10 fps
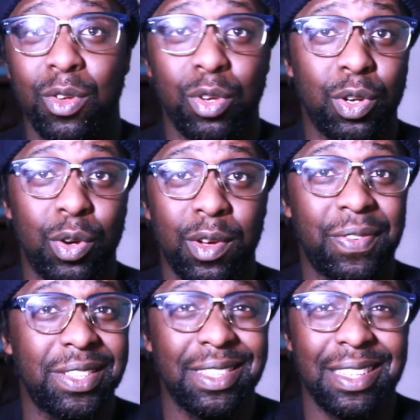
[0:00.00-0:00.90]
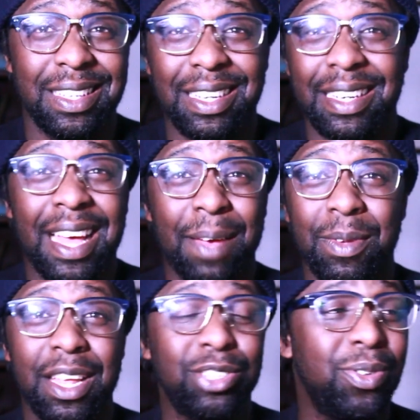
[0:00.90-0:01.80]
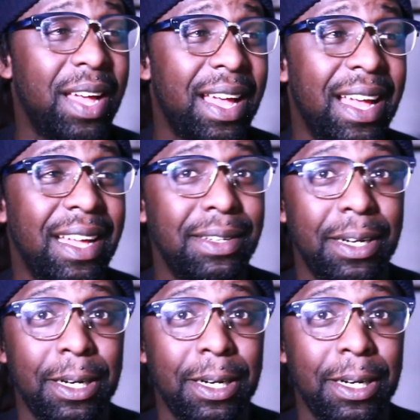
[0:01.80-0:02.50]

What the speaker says: if it's a knitting habit that you had,